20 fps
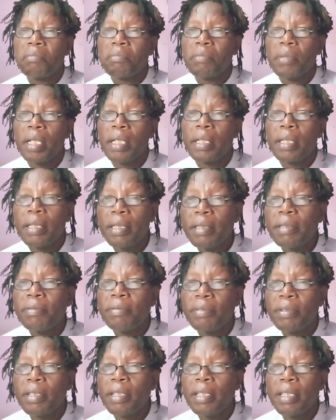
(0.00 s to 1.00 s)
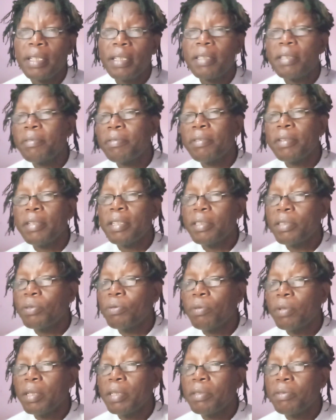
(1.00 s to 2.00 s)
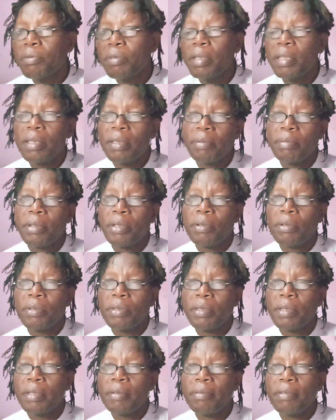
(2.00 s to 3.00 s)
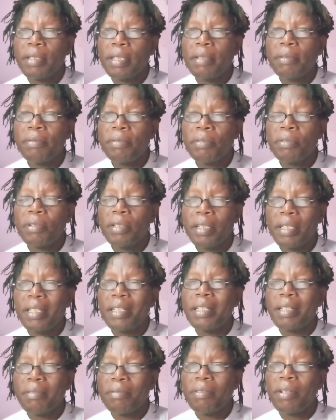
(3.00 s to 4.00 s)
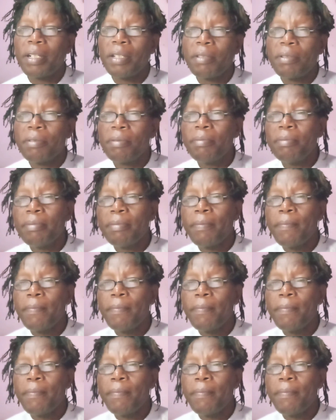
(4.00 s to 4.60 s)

And this Higgs field is quite strange, because even if you create a vacuum